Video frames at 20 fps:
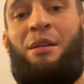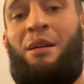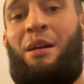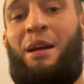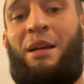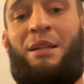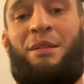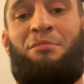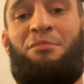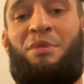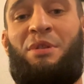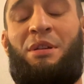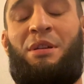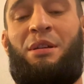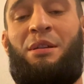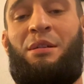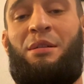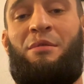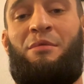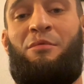ask me
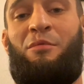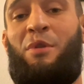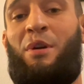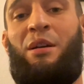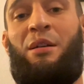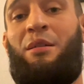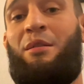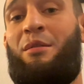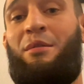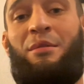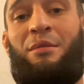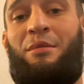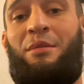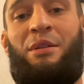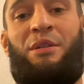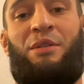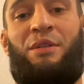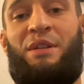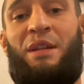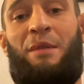why
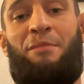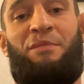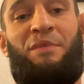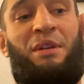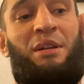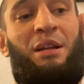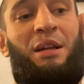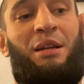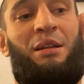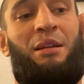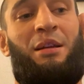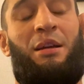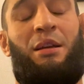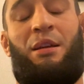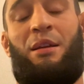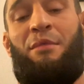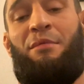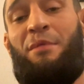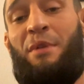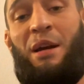and something like that.
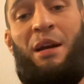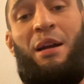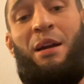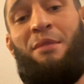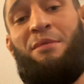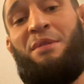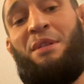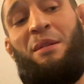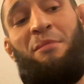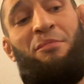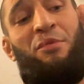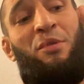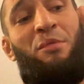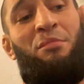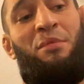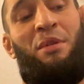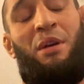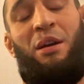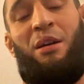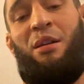If I have some
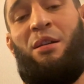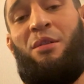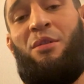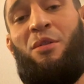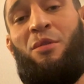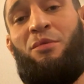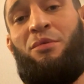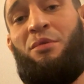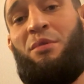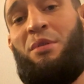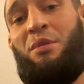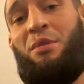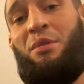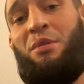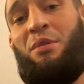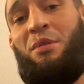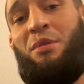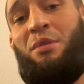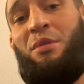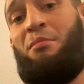problem, I'm gonna go to
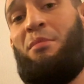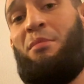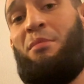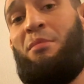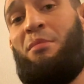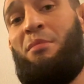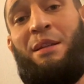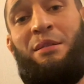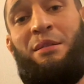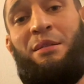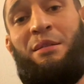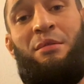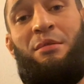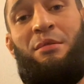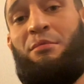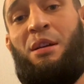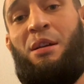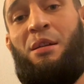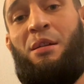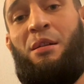him, ask,
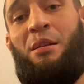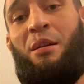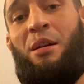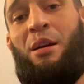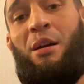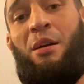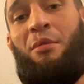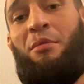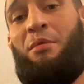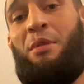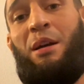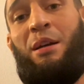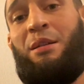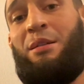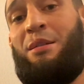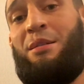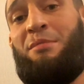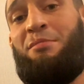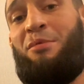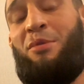I would
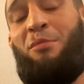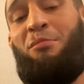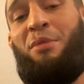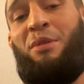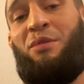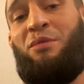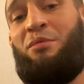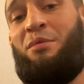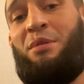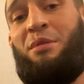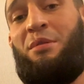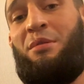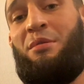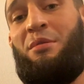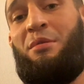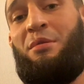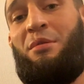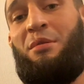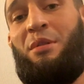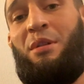like these problems with
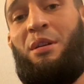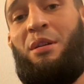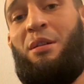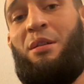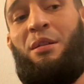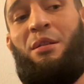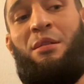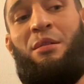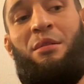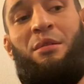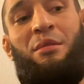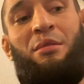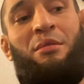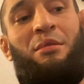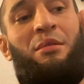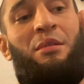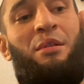you, and